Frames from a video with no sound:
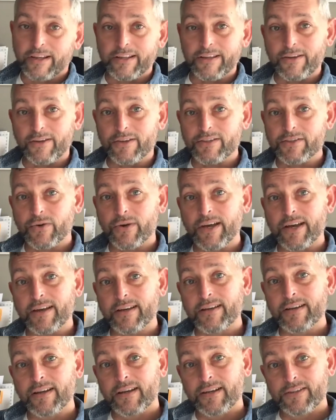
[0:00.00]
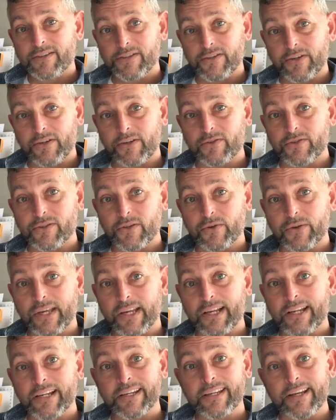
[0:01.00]
and they also had studios
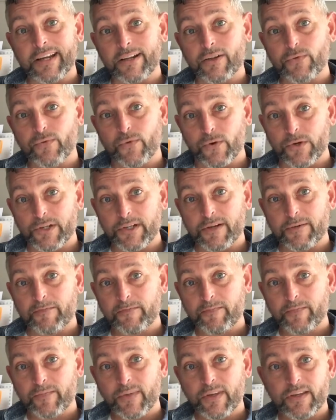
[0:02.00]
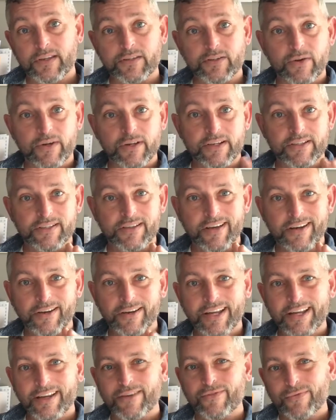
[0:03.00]
located in California. So I
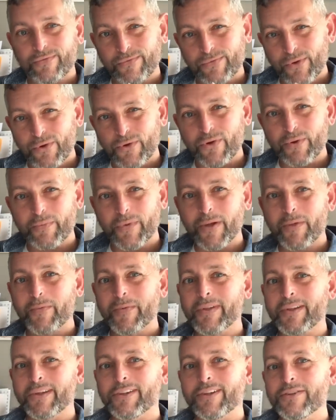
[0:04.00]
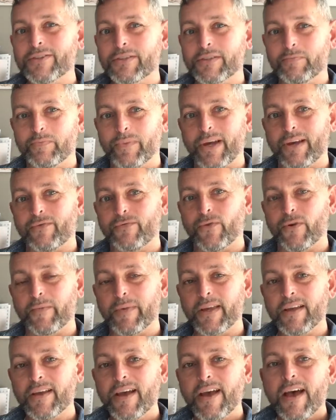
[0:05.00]
decided Florida would probably be the closest bet for
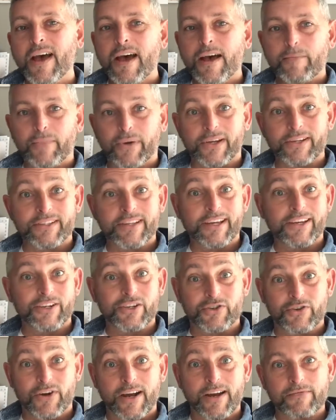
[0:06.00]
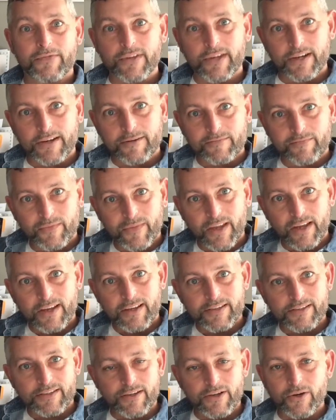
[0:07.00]
me because I could drive there.
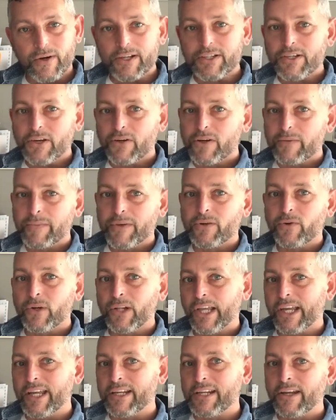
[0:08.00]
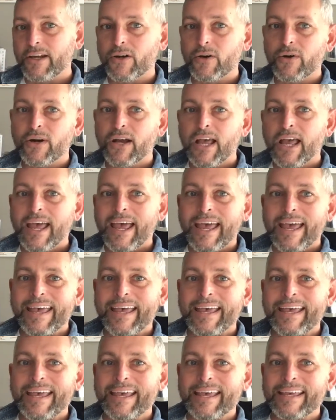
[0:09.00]
So I showed up in Orlando,
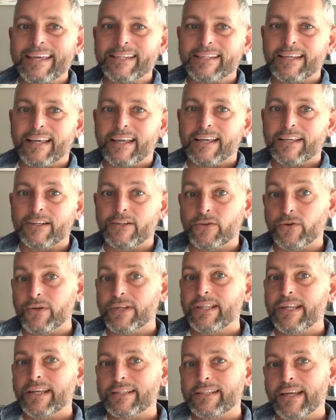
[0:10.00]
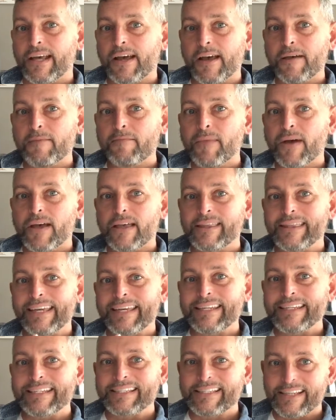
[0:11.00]
and during that time,
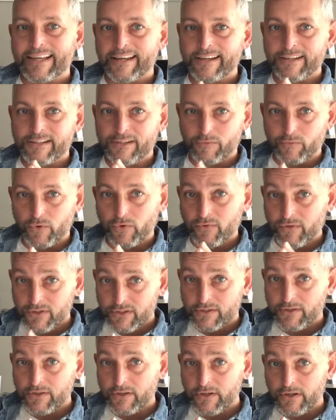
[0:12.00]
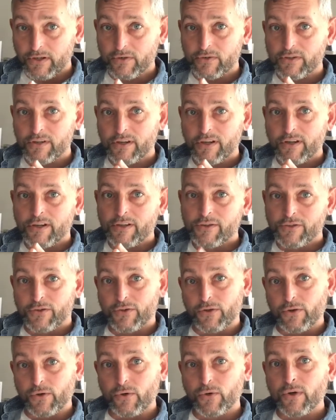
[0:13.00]
they decided to move the studios
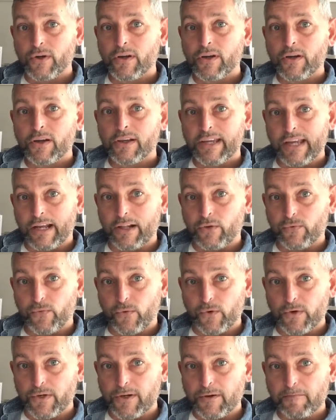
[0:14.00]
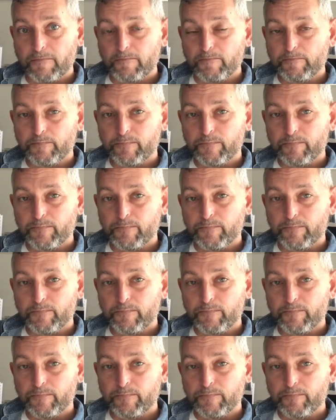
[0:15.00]
to California.